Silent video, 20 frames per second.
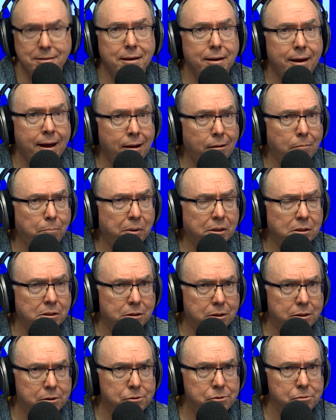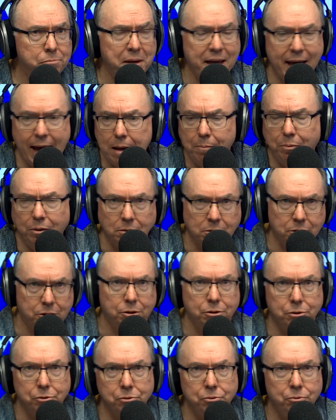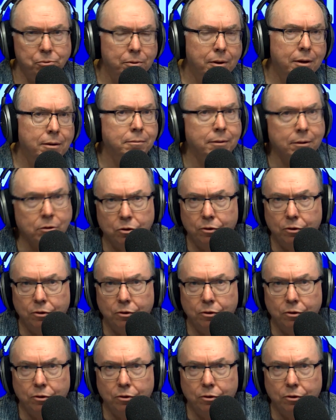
that help us to be able to uh,